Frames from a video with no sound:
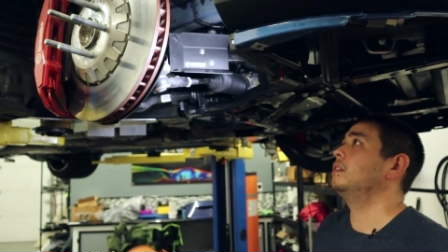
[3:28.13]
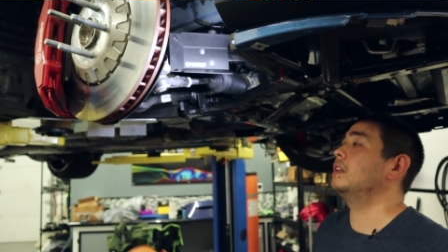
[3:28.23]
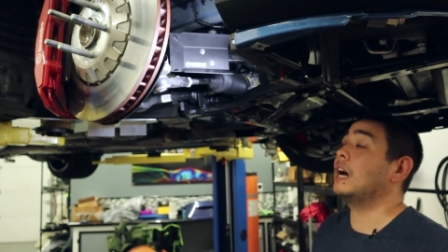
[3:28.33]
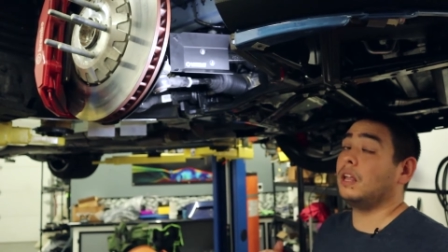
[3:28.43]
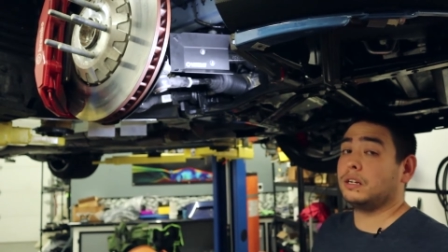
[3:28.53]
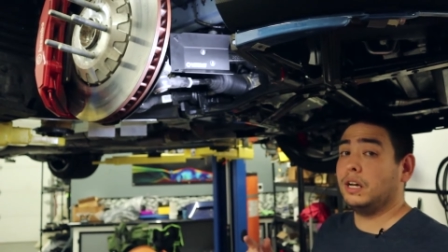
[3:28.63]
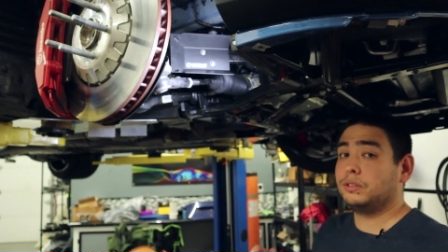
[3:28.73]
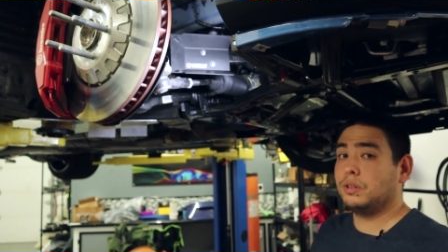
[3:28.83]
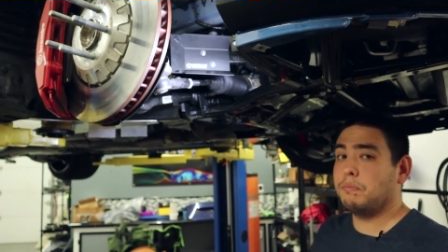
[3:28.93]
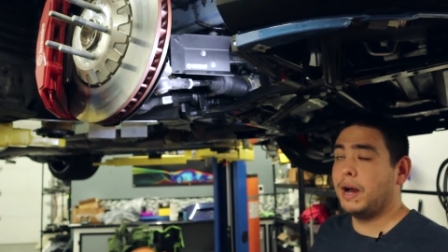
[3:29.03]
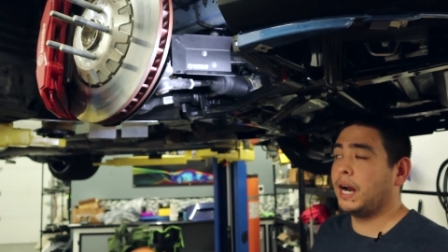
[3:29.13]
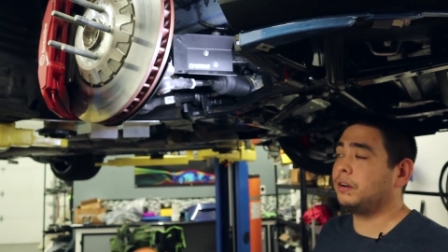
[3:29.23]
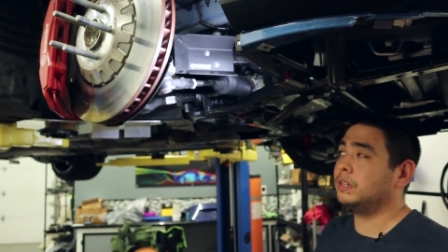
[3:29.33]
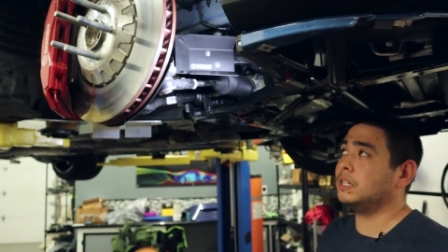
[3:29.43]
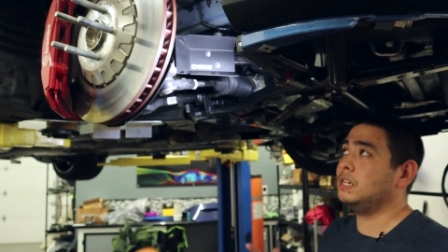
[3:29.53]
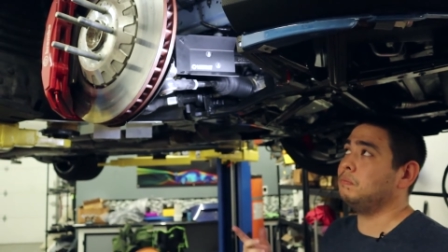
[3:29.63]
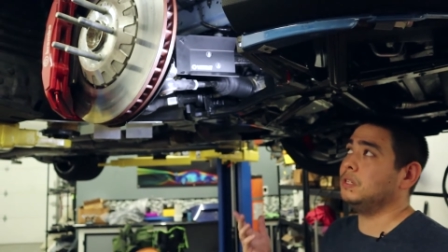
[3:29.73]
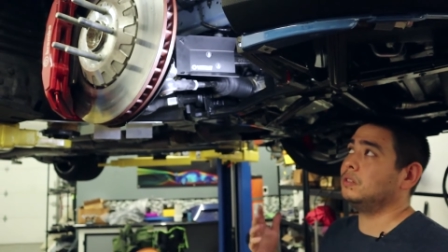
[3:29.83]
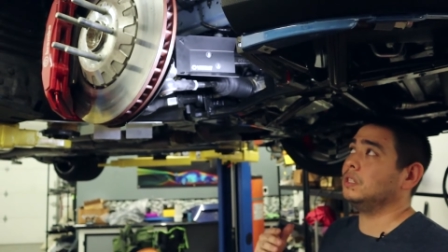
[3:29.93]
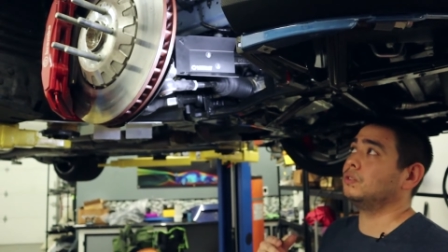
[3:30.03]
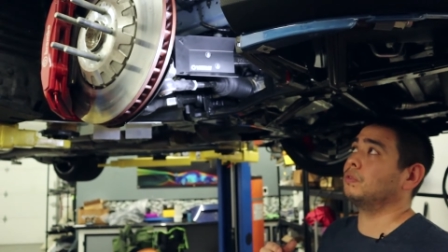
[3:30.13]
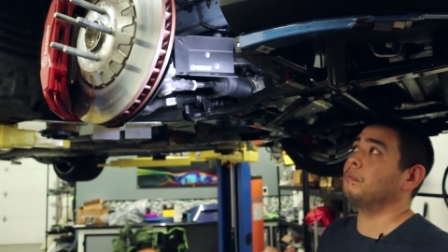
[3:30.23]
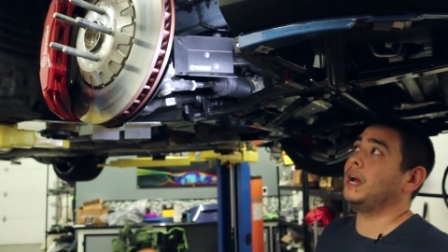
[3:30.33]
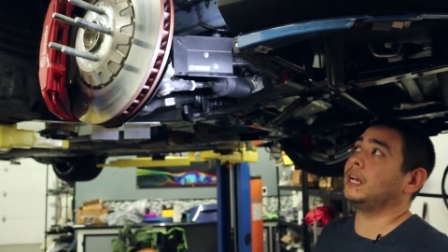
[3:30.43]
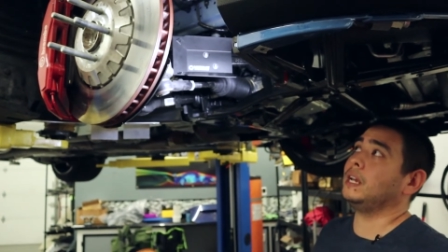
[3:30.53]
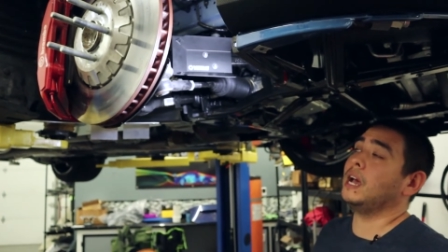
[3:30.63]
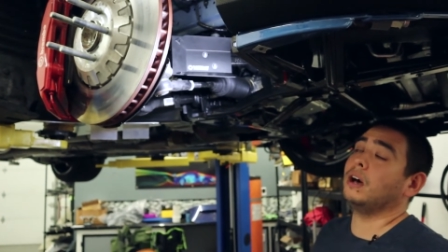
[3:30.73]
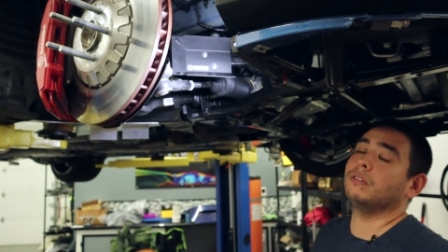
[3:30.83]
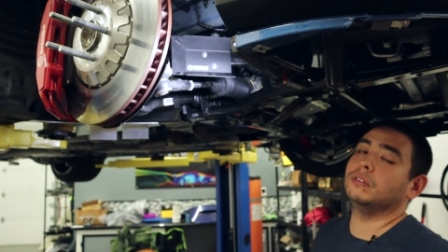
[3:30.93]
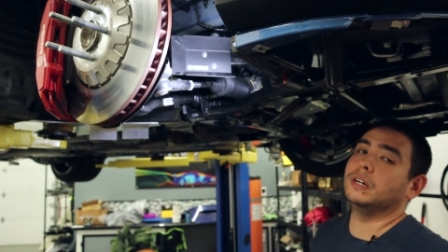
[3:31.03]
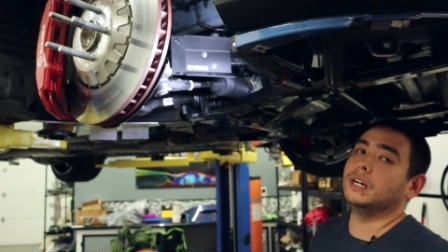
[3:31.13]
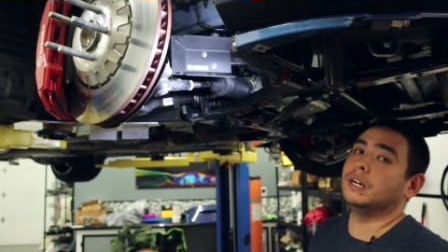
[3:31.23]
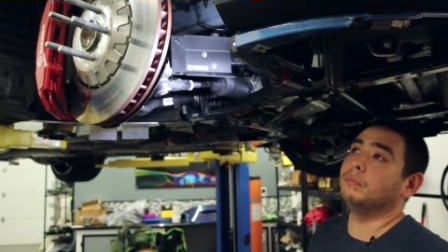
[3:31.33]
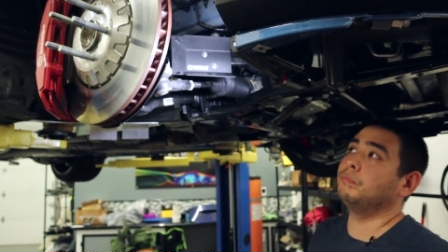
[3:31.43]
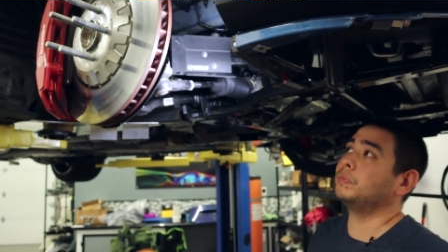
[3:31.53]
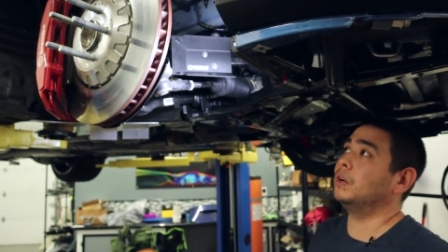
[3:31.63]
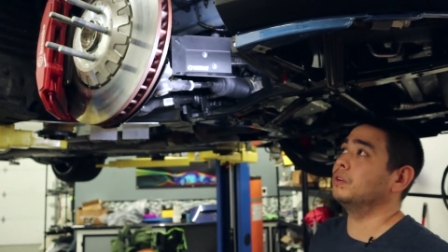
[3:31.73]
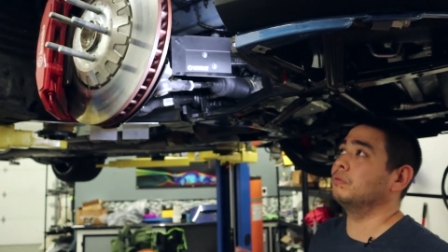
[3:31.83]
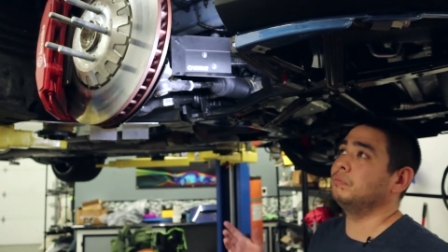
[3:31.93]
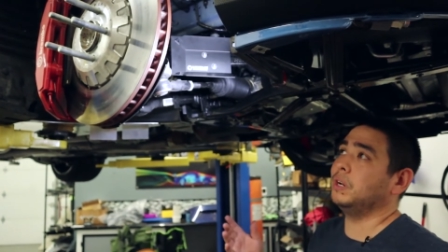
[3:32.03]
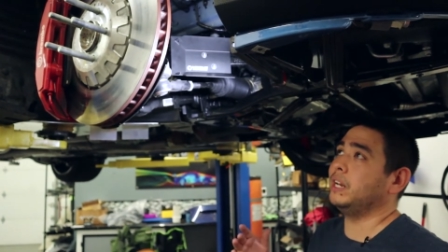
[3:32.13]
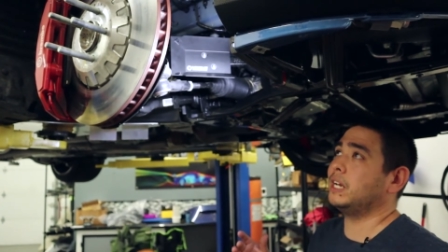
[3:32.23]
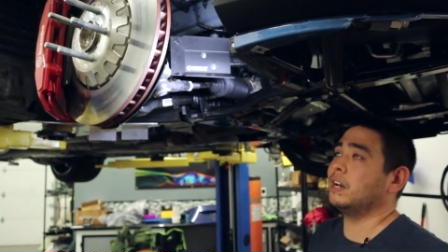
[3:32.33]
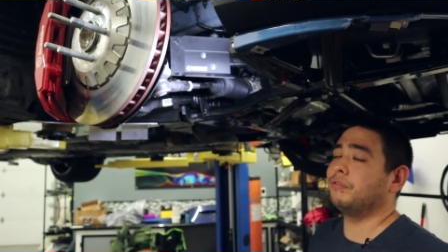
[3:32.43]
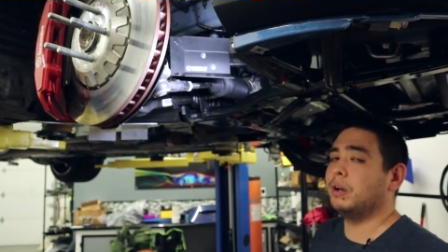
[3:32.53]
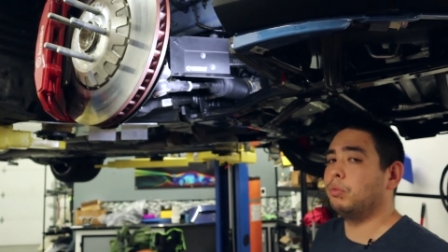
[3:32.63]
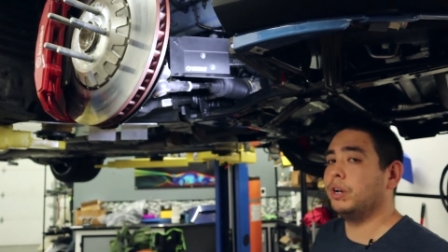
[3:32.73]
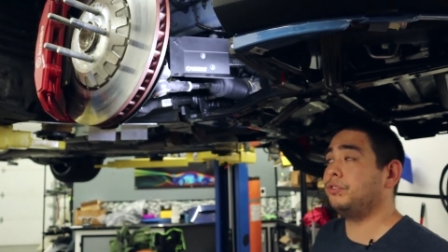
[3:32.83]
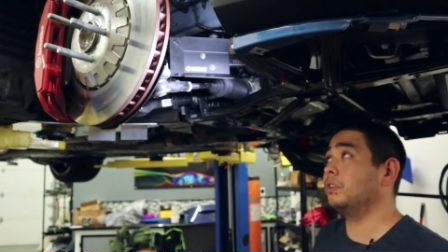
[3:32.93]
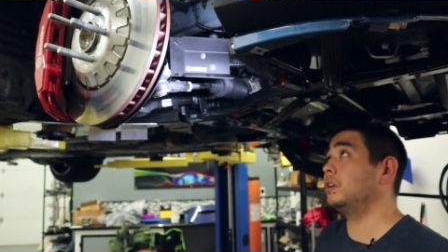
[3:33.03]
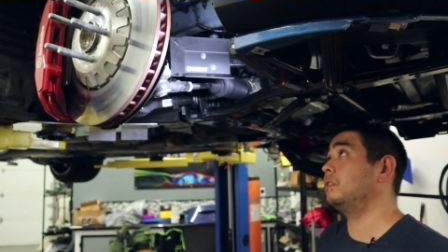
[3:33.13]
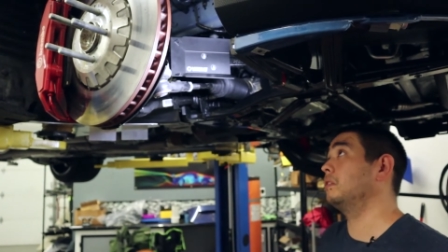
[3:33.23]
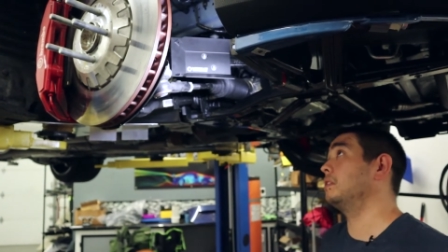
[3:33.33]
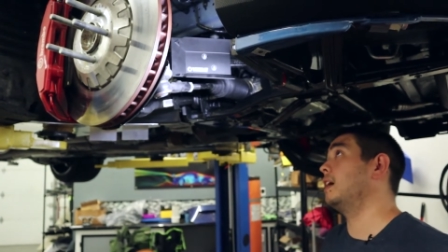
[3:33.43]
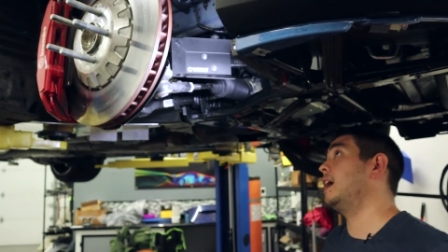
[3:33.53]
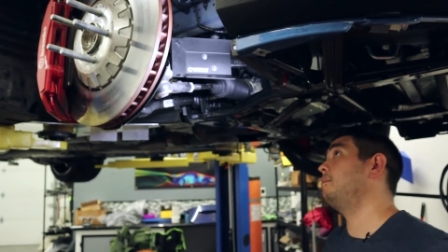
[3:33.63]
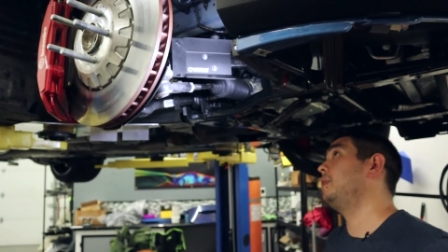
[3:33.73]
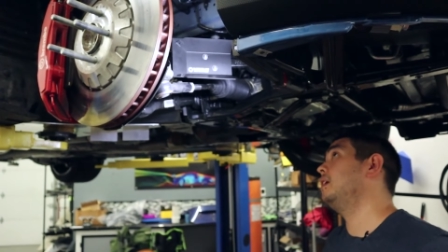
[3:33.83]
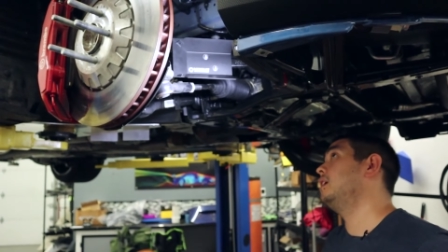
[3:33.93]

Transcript: The nylock nuts on the back are gonna keep these things from backing out um, under you know, any kind of vibration or anything like that.